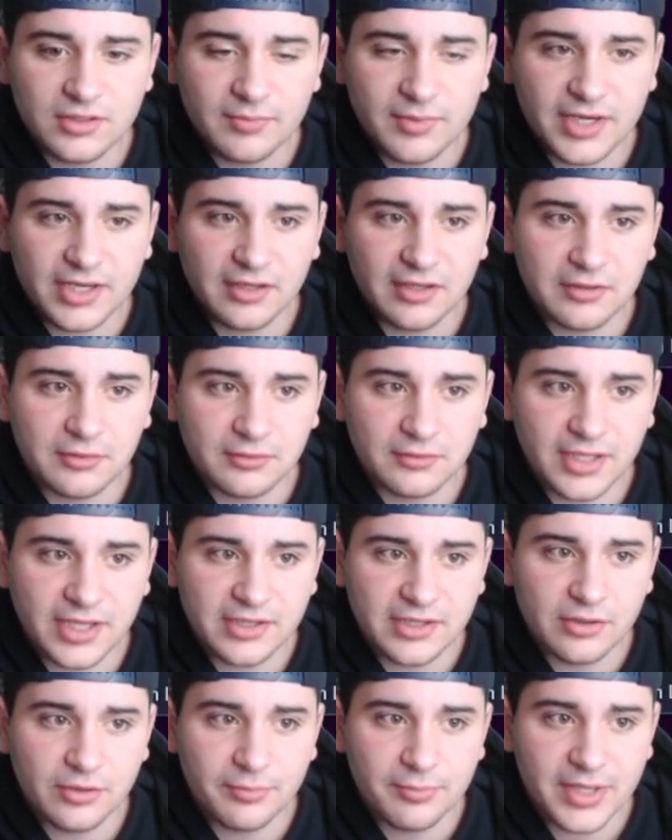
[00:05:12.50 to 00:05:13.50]
depending on
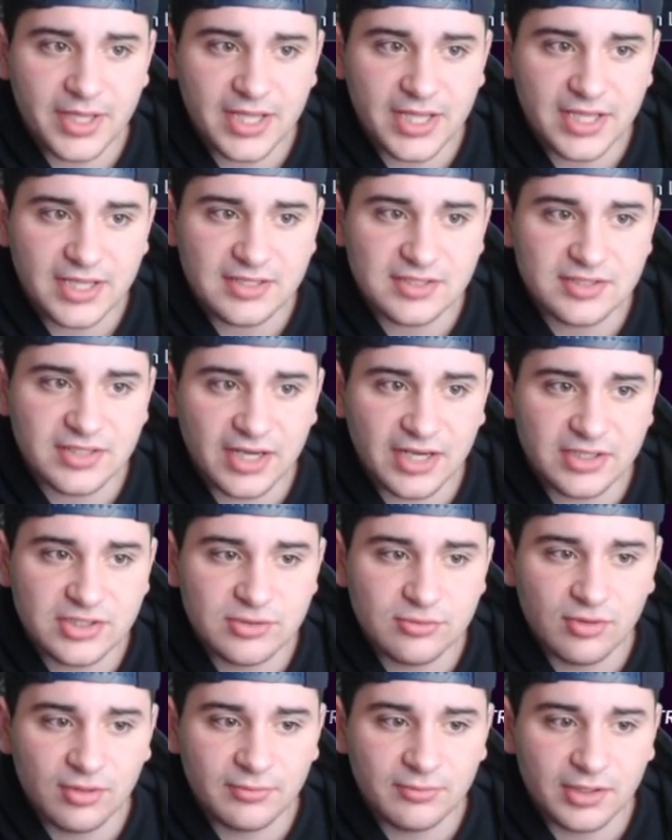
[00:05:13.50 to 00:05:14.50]
Orlando Pace.
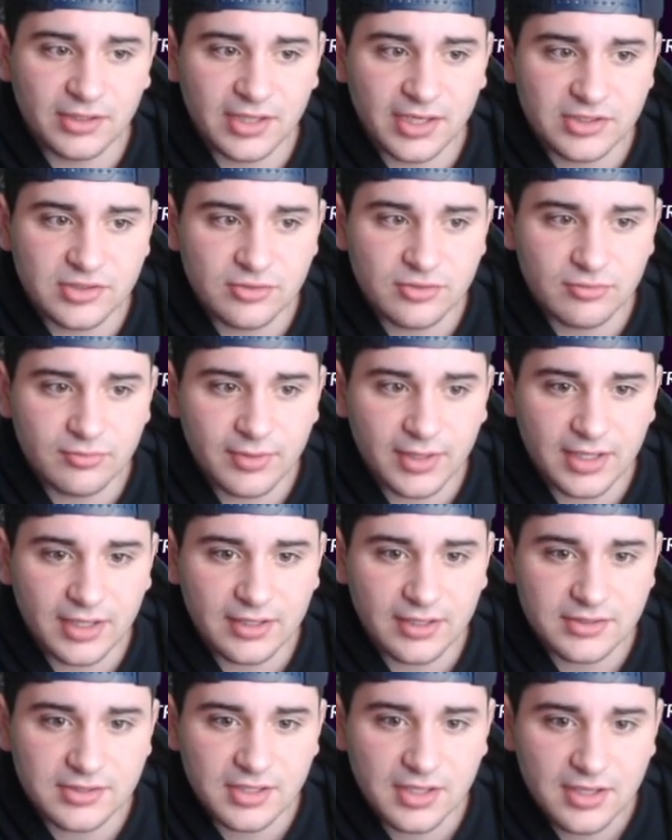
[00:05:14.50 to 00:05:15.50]
92 run block, 92
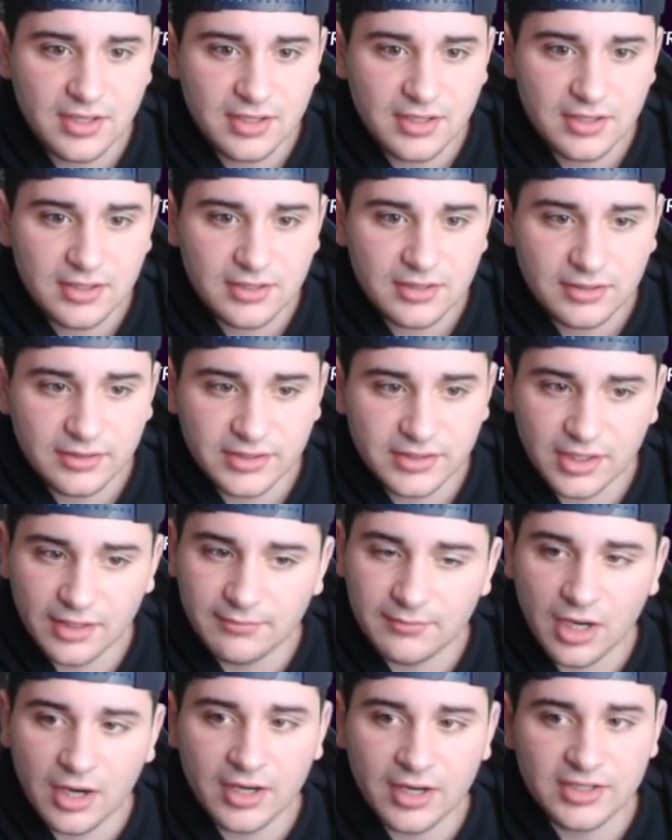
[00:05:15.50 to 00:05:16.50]
pass.
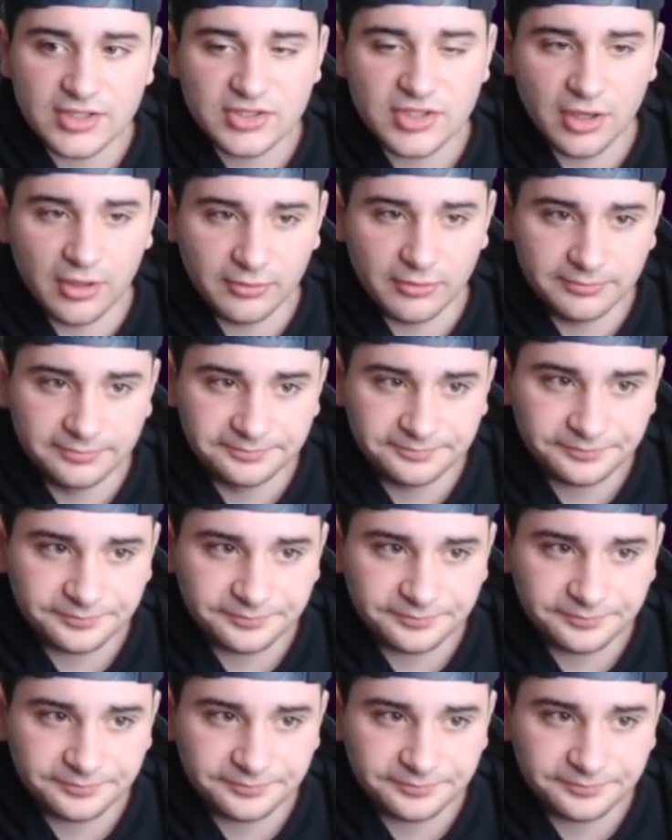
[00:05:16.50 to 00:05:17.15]
Yep. All right, so...